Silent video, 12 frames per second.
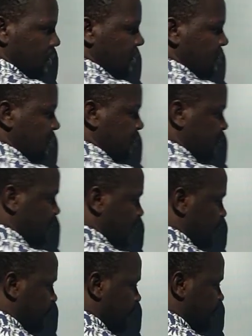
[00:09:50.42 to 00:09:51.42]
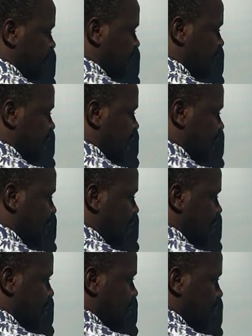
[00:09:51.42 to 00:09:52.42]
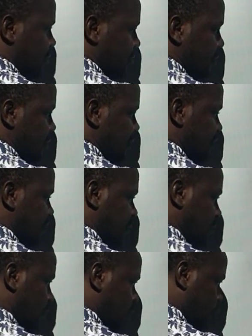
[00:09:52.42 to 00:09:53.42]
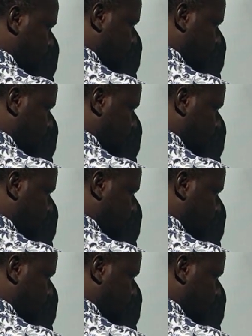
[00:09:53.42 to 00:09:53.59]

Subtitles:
This is C49, 98 plus